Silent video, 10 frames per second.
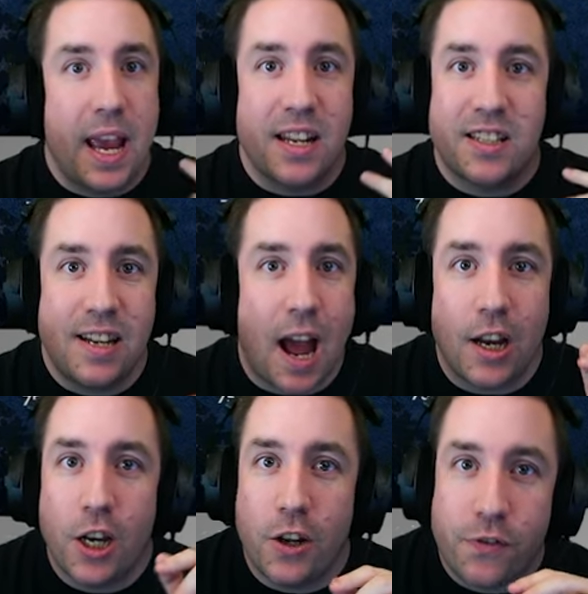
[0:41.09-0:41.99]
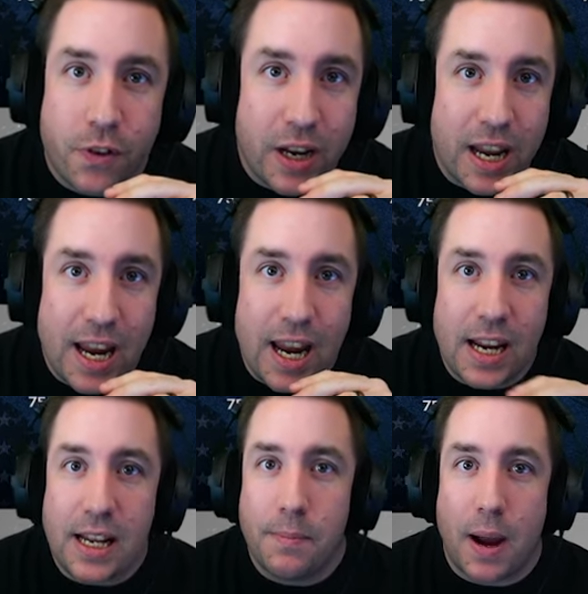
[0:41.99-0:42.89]
It's not good for
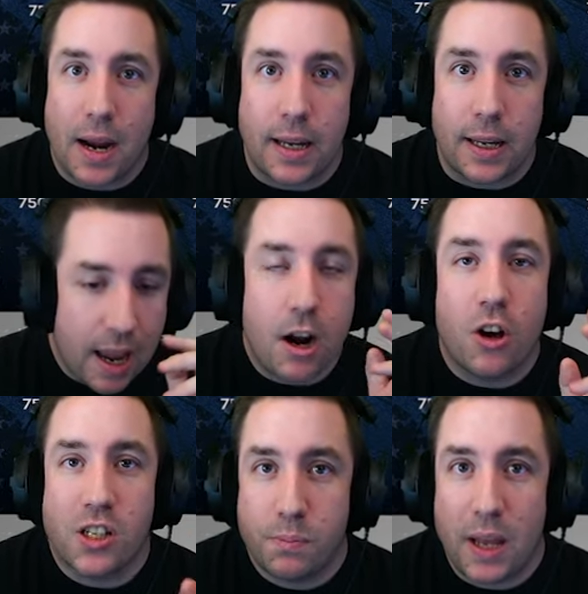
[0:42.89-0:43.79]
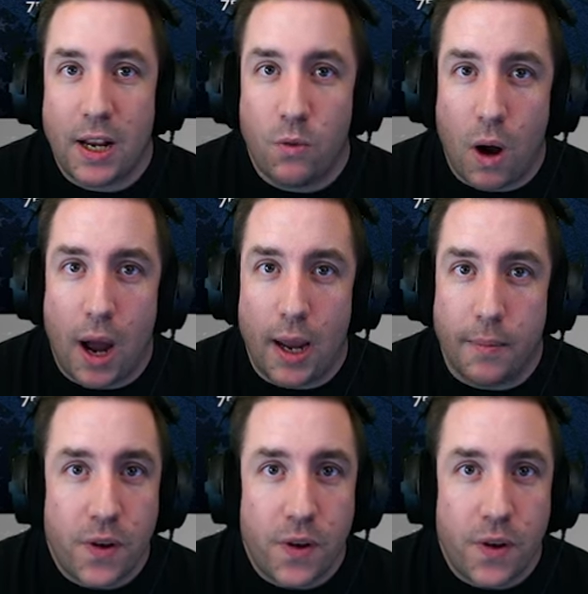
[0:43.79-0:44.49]
anybody, and I'll explain why.